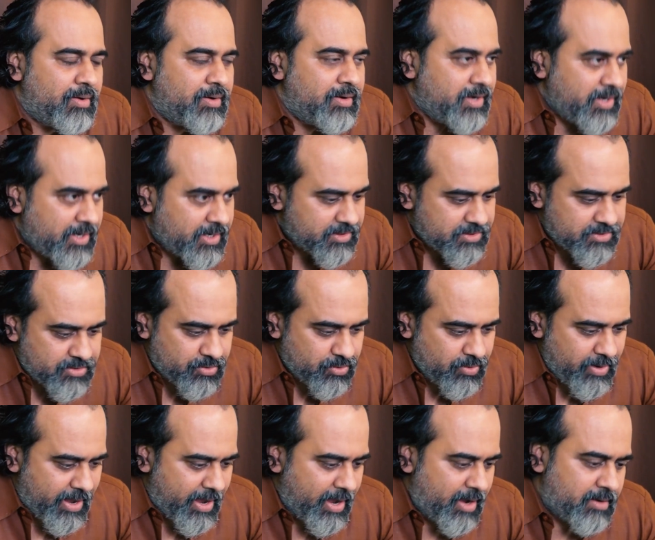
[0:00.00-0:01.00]
needs
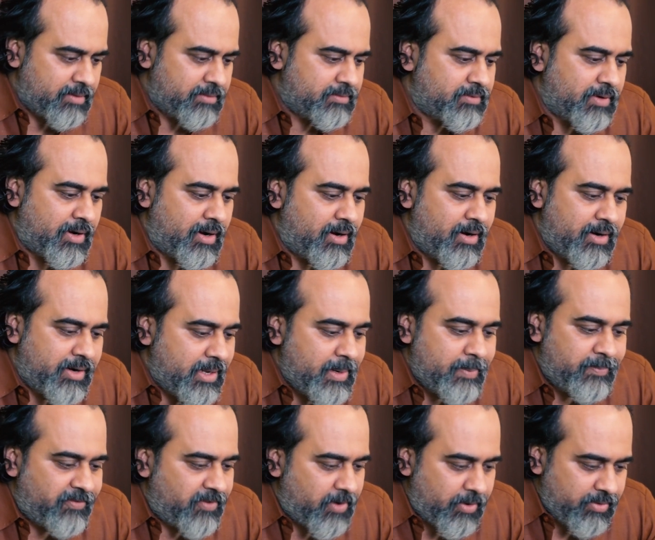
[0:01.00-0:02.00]
to have a
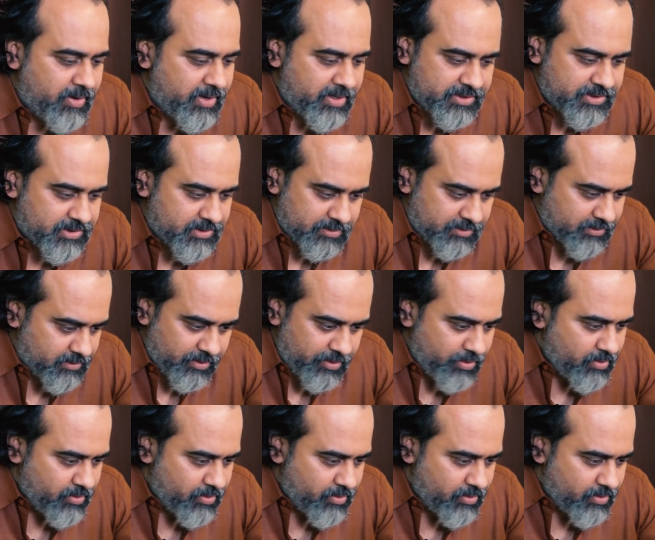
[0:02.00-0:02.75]
deep foundation.